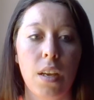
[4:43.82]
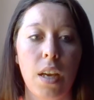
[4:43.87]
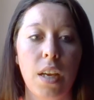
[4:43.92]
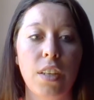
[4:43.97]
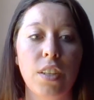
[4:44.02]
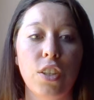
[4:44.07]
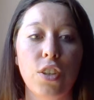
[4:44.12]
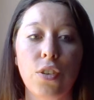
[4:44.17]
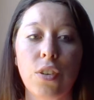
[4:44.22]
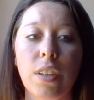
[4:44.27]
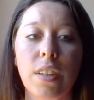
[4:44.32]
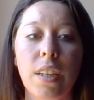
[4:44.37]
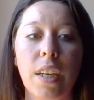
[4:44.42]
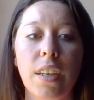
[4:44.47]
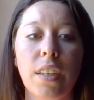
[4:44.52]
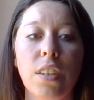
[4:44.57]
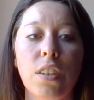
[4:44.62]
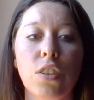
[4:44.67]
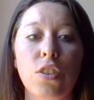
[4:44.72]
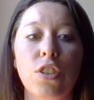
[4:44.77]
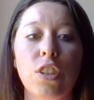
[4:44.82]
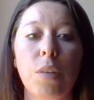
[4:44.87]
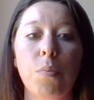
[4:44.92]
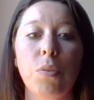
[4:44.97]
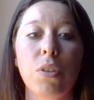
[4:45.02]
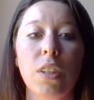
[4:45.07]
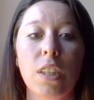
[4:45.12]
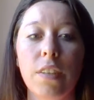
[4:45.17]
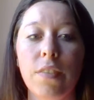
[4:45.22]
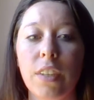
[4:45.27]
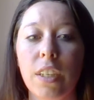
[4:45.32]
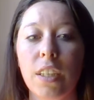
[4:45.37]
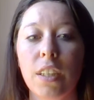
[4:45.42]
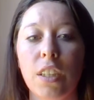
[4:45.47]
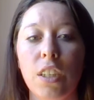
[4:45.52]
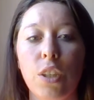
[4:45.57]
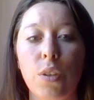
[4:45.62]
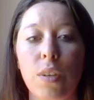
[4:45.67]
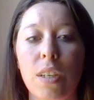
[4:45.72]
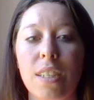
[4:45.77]
And during that year, someone living in the
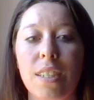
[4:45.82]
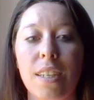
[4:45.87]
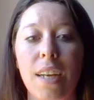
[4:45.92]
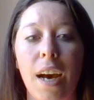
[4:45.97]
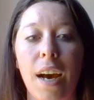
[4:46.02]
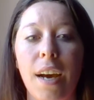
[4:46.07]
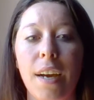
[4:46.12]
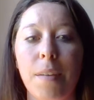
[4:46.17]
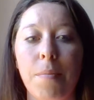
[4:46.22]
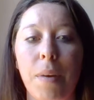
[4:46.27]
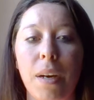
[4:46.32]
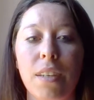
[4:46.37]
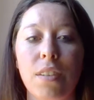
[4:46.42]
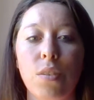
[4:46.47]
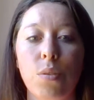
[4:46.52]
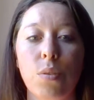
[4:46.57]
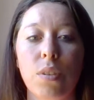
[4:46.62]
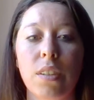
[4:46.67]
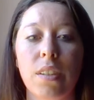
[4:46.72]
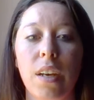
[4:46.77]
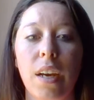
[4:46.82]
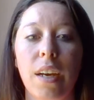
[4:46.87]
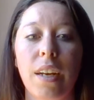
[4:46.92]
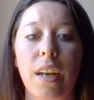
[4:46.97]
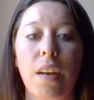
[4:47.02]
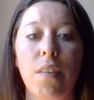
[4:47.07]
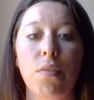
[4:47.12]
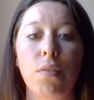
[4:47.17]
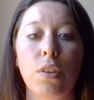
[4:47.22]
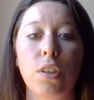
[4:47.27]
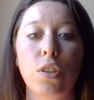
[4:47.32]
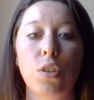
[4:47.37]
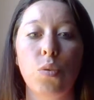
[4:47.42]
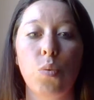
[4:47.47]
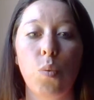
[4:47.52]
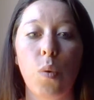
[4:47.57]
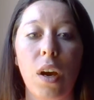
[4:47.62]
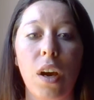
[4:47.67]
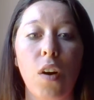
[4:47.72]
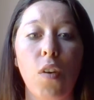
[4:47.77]
U.S. died by suicide every
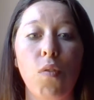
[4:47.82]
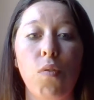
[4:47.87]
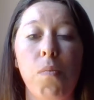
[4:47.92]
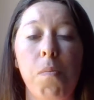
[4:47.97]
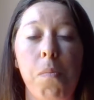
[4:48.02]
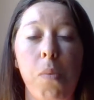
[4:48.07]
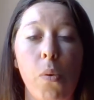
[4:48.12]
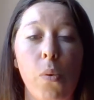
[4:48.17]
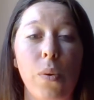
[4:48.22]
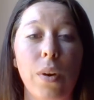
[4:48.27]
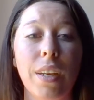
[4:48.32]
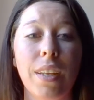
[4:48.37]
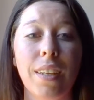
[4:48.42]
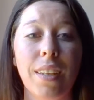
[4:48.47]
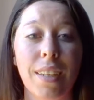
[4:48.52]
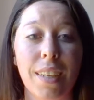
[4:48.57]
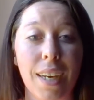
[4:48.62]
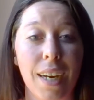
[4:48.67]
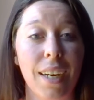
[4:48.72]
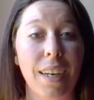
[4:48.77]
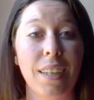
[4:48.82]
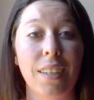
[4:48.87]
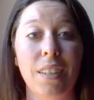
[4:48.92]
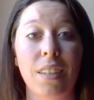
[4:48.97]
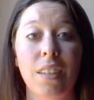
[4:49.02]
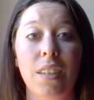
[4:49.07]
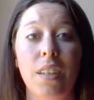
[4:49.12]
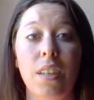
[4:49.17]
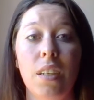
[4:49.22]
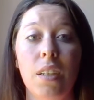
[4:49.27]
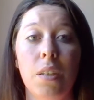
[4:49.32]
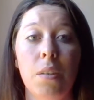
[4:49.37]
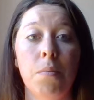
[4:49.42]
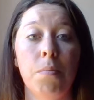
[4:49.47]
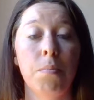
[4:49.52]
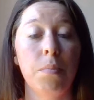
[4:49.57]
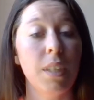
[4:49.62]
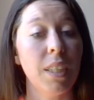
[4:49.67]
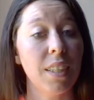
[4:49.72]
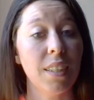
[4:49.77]
12.9
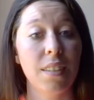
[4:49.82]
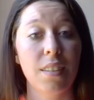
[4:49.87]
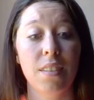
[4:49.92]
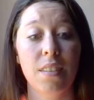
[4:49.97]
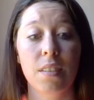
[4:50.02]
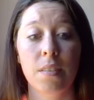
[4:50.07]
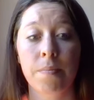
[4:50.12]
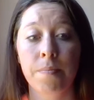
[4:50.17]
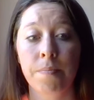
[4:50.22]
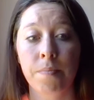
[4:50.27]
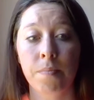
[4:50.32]
minutes.